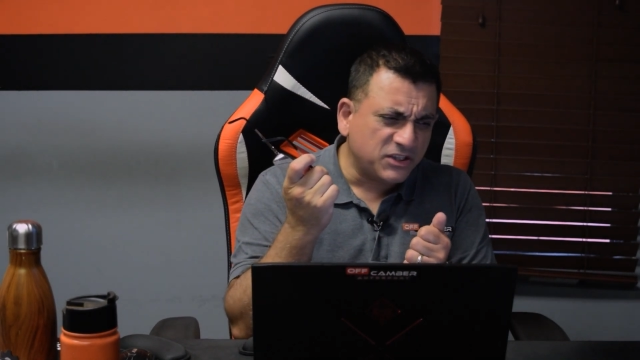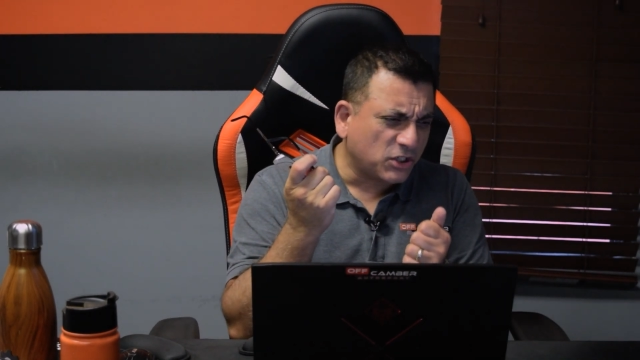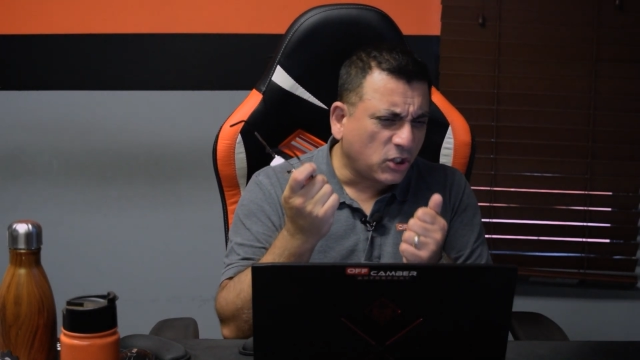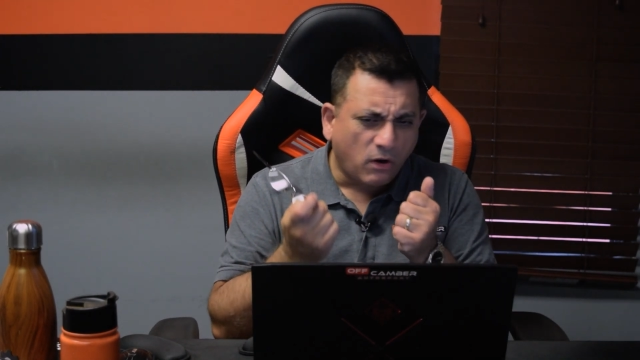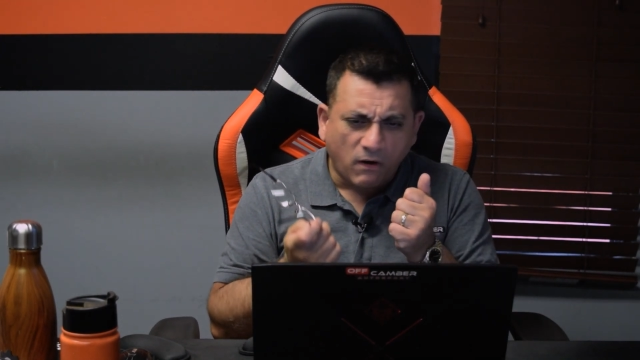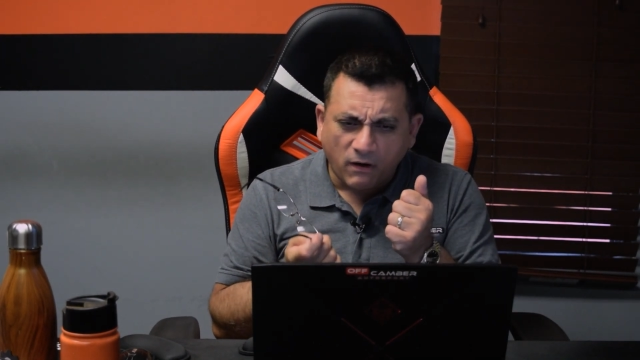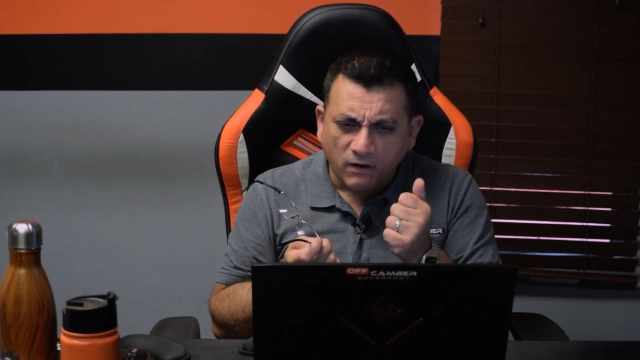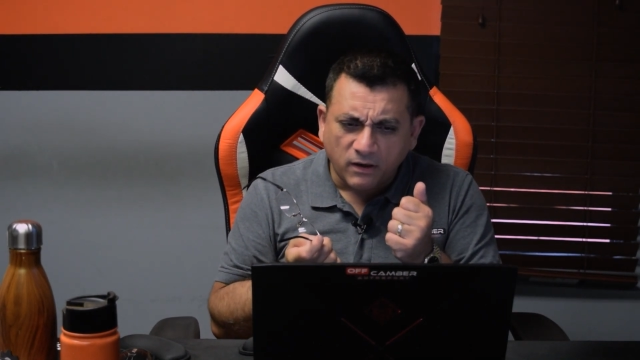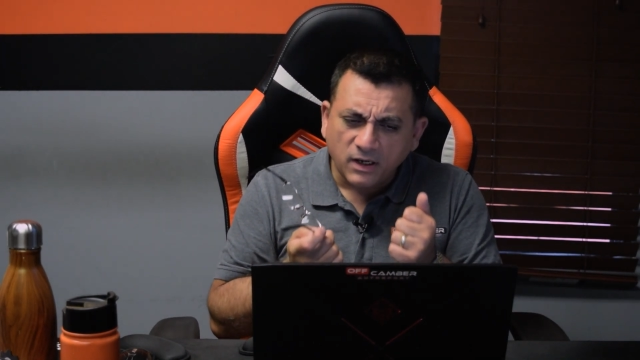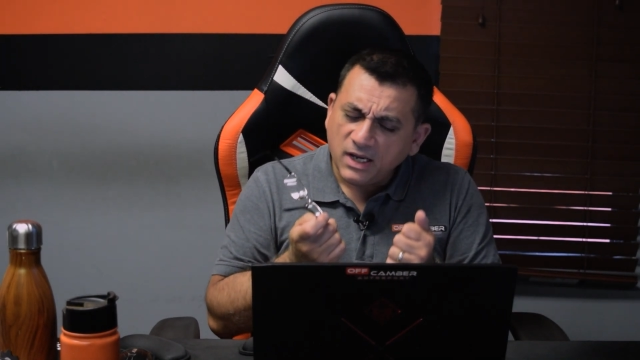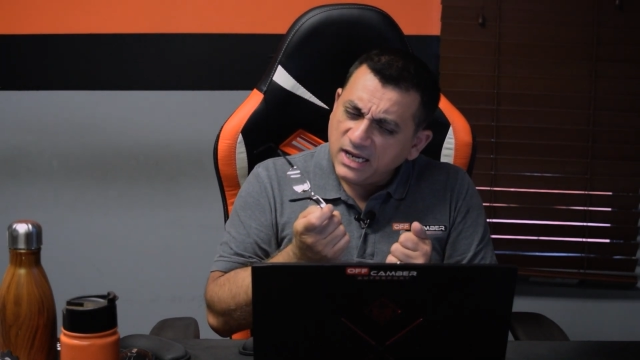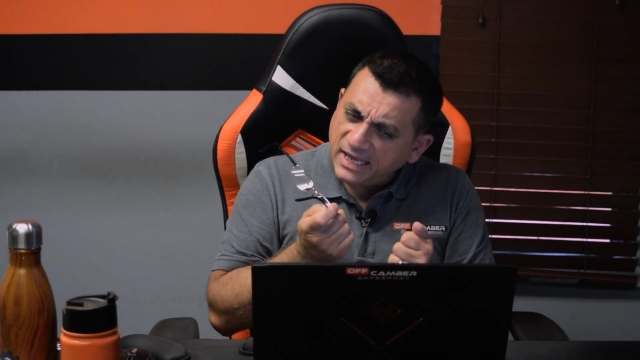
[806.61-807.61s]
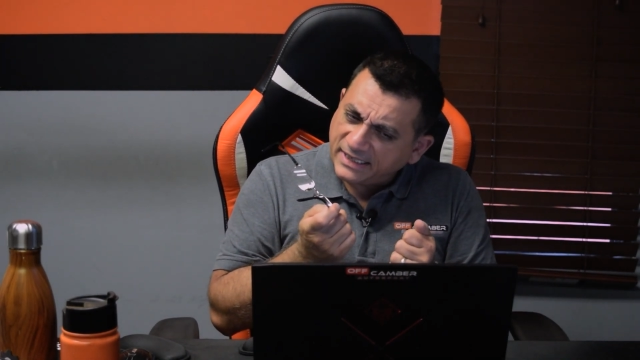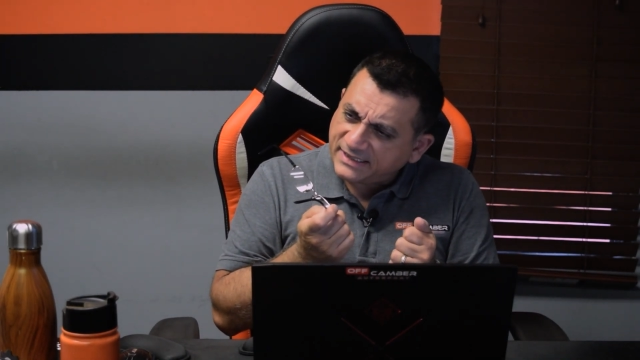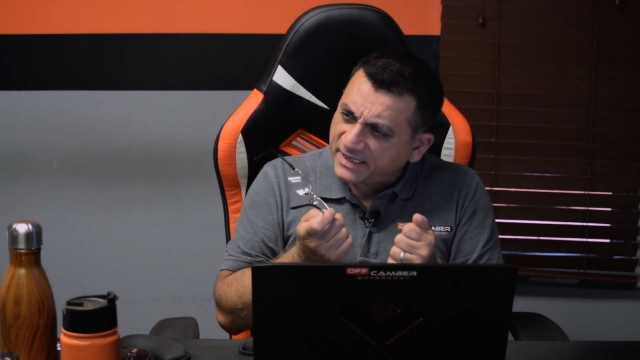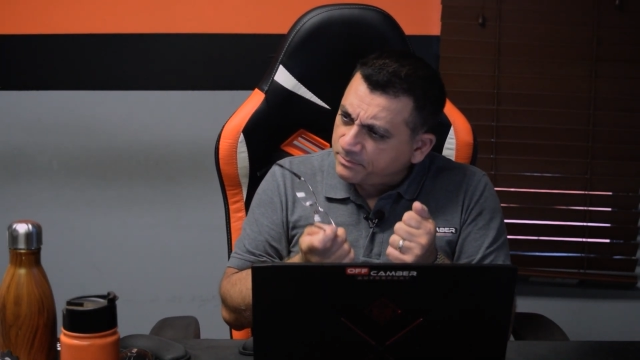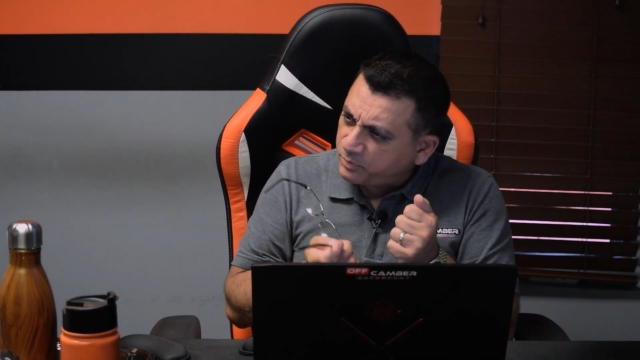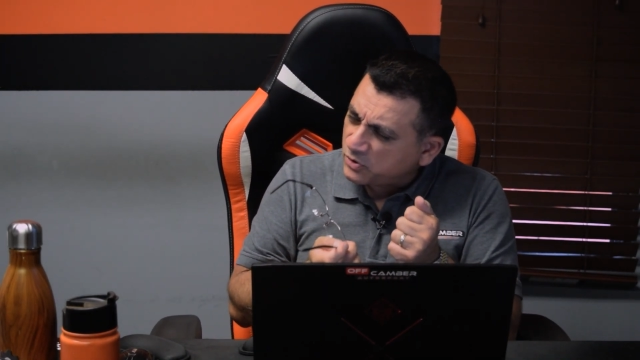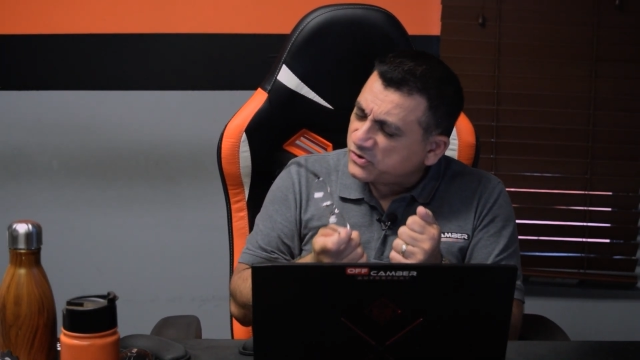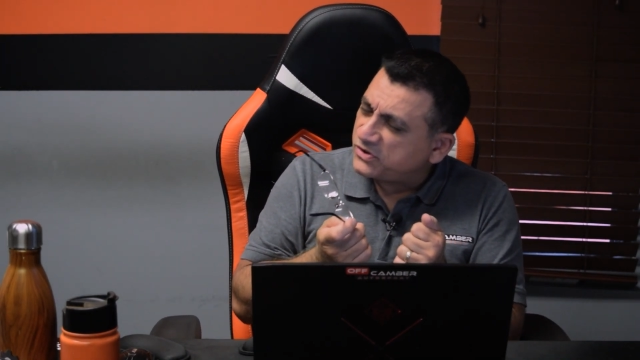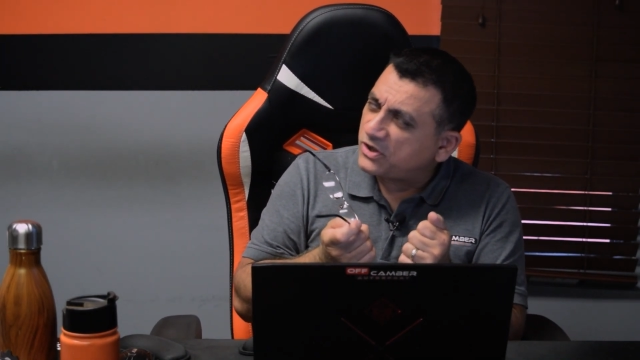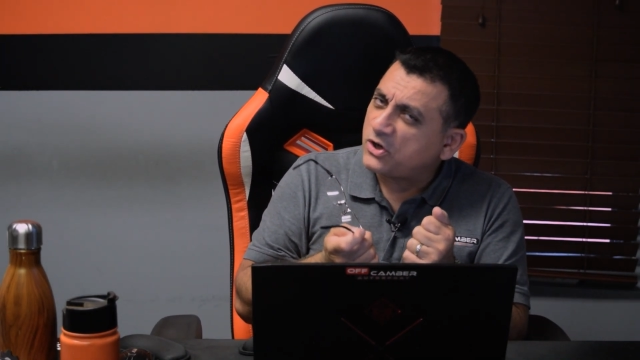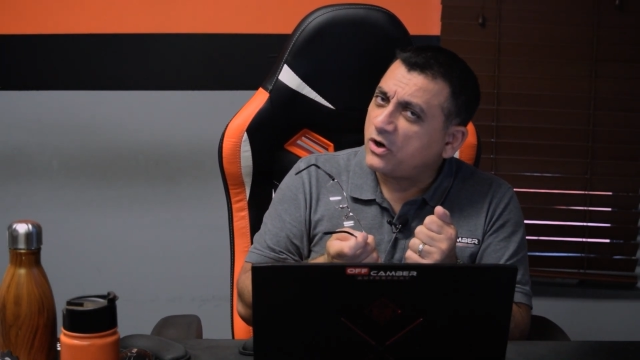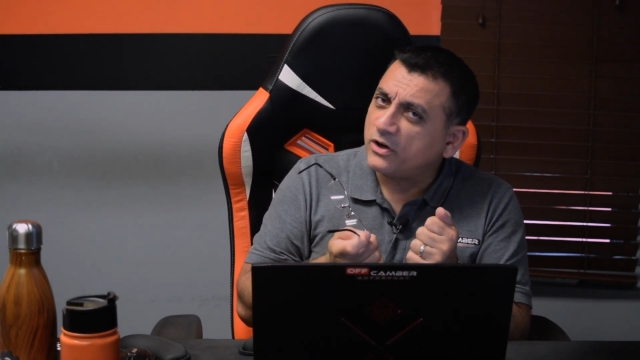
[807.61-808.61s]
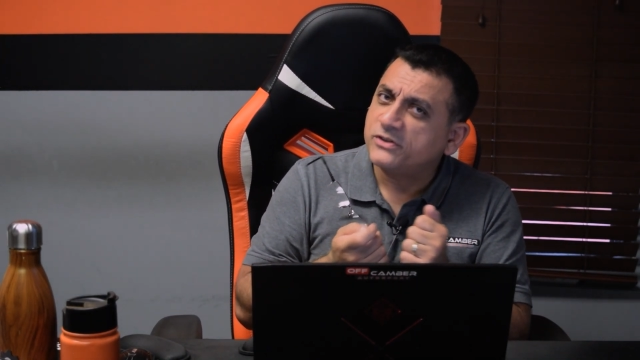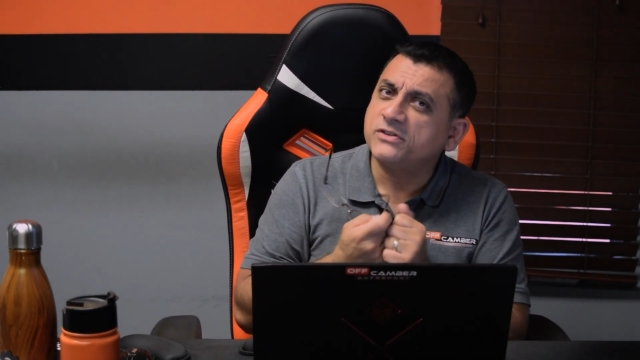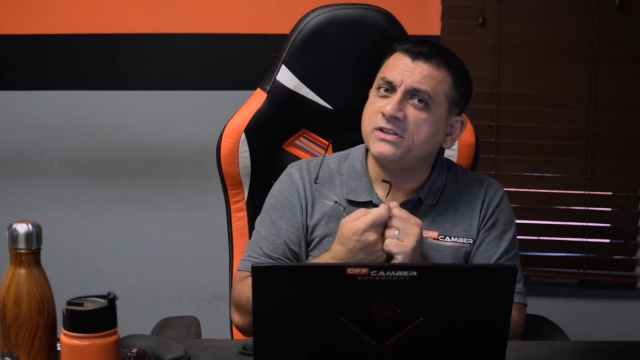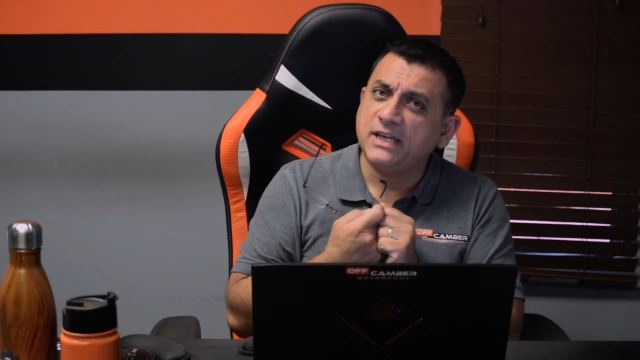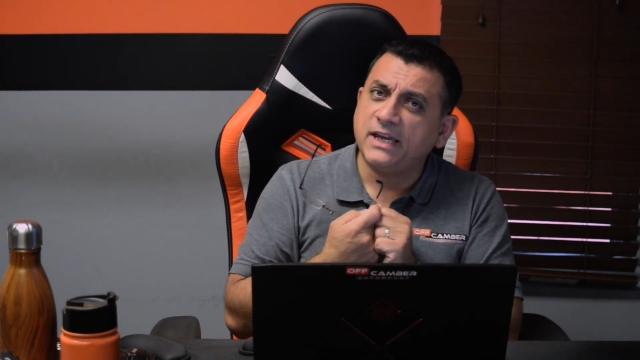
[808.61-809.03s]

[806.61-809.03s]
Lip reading: the car and kind of pushing the car to the